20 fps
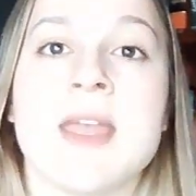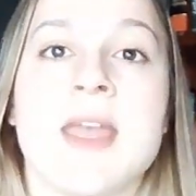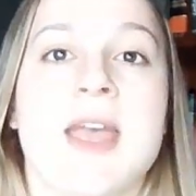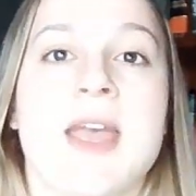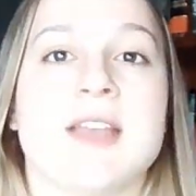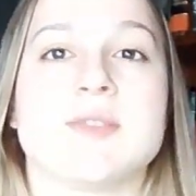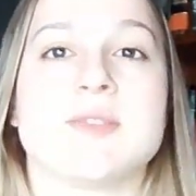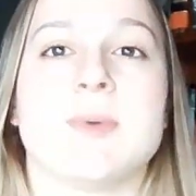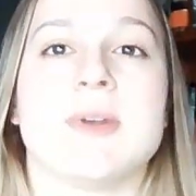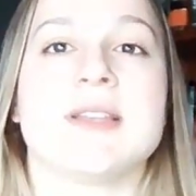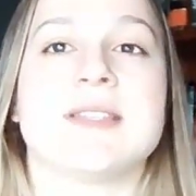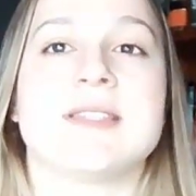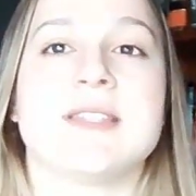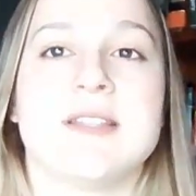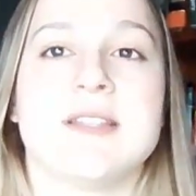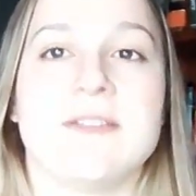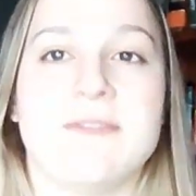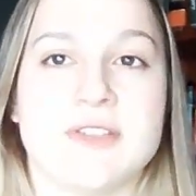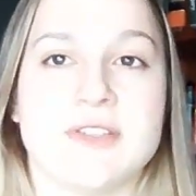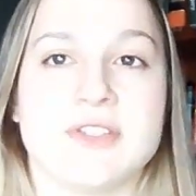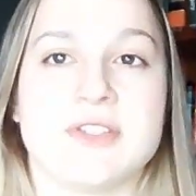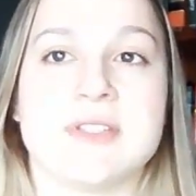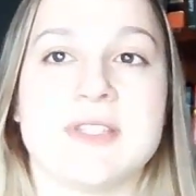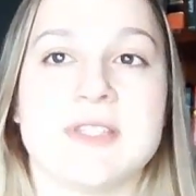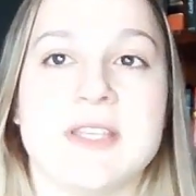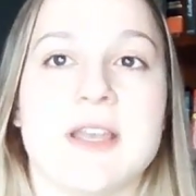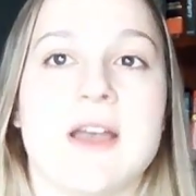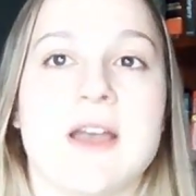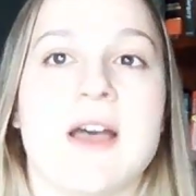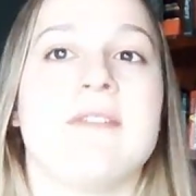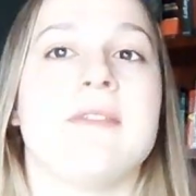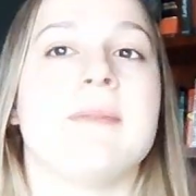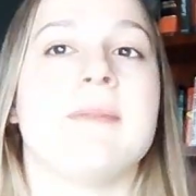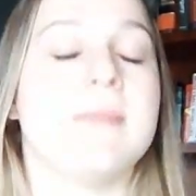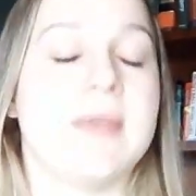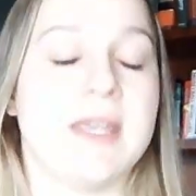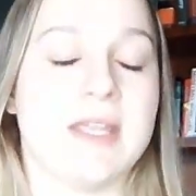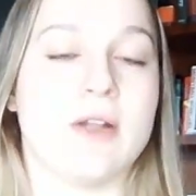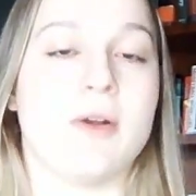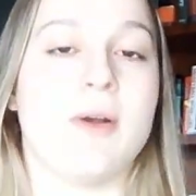as well as the deficiency of
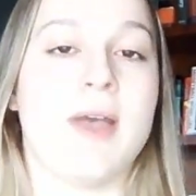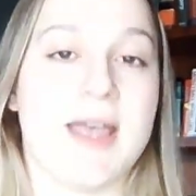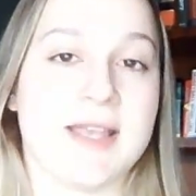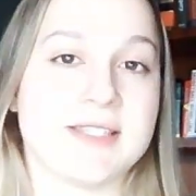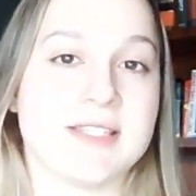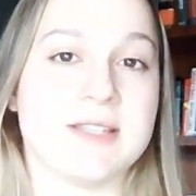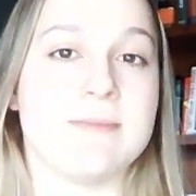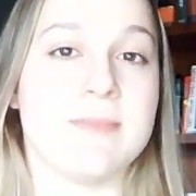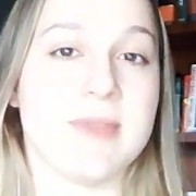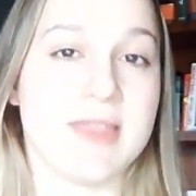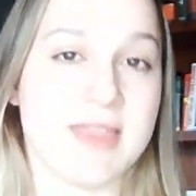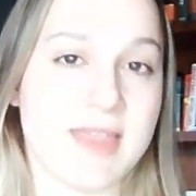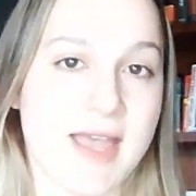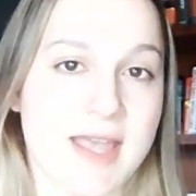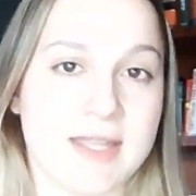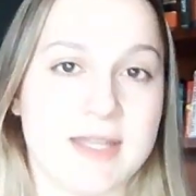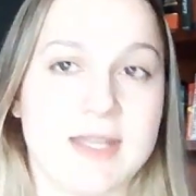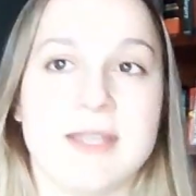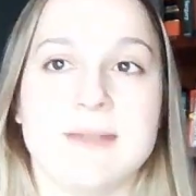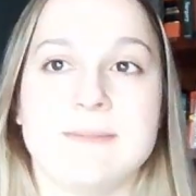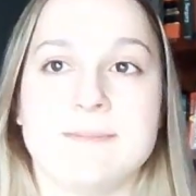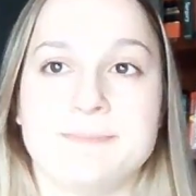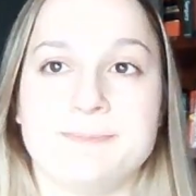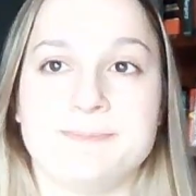amino acid methionine.